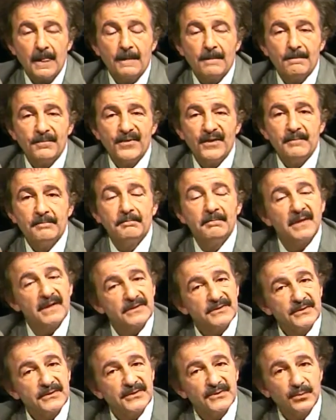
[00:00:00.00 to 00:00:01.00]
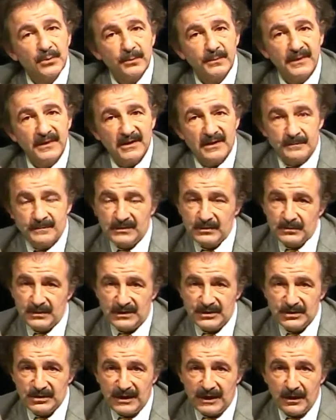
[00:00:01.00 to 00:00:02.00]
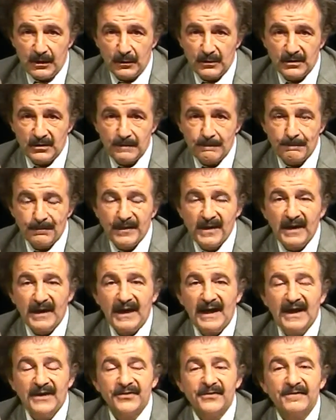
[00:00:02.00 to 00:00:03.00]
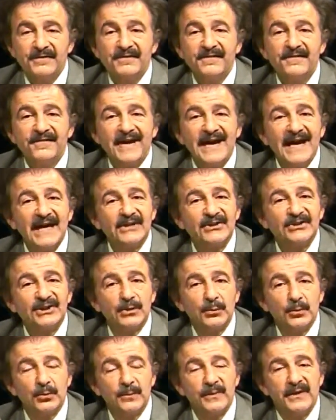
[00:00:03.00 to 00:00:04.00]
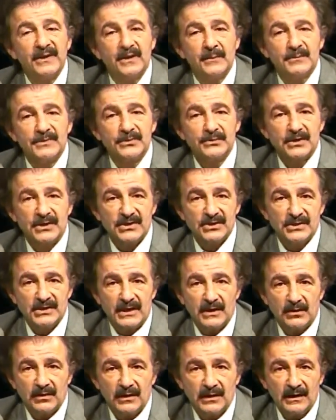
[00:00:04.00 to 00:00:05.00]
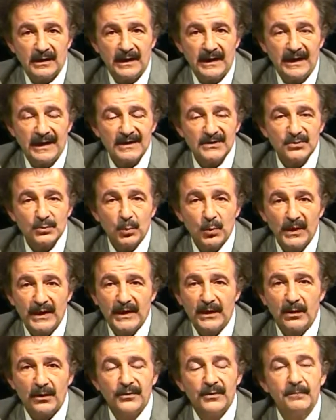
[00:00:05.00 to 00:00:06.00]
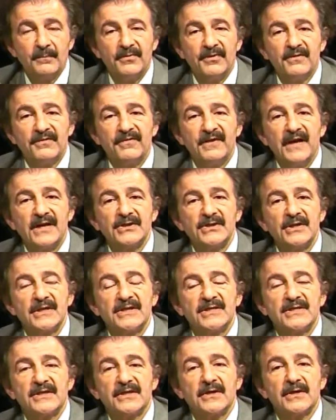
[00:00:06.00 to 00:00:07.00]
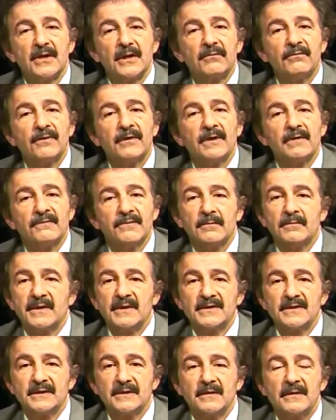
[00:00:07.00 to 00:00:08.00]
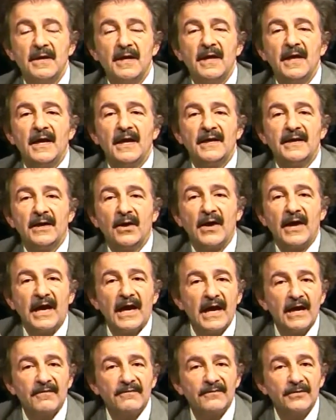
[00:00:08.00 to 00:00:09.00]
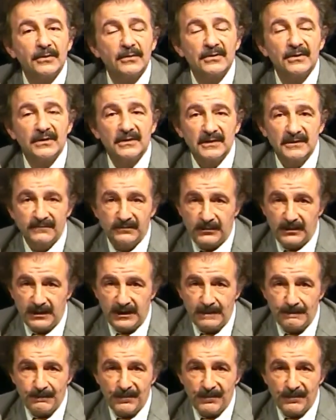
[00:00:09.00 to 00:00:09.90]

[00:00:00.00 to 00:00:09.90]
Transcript: the muscles will become stretched out and the fascia will become stretched out as well. The fascia is the covering of the muscle. Now, after delivery,